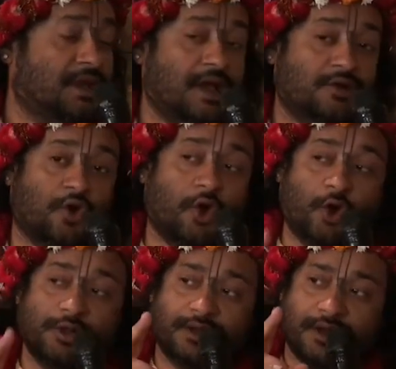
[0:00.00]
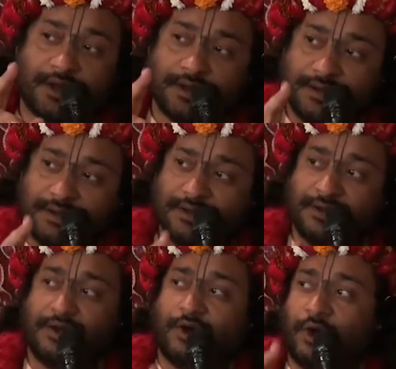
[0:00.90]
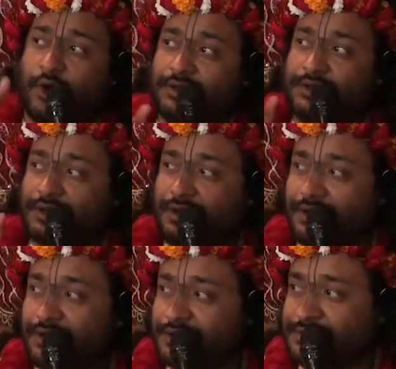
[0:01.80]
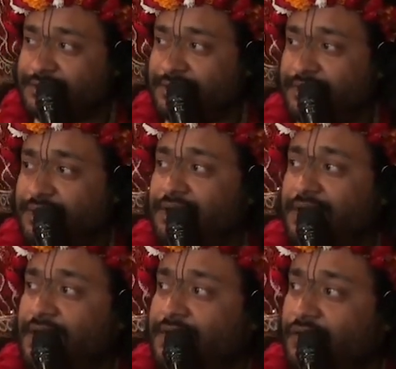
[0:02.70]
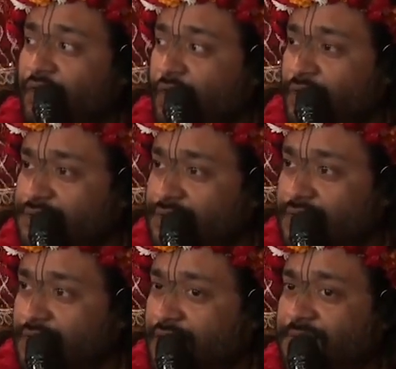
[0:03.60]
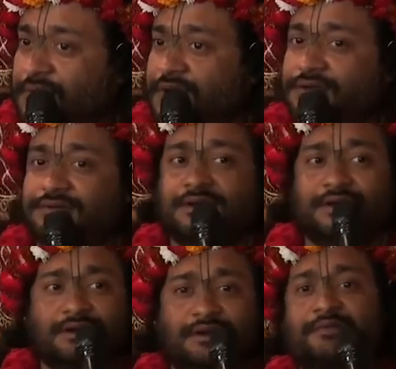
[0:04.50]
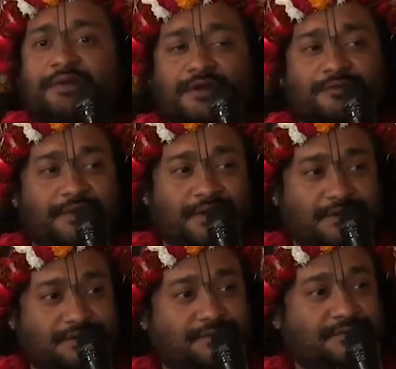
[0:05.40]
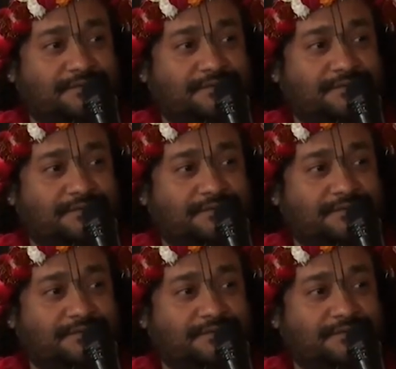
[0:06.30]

And all the Hare, all the Krishna and all the Rama has different meanings.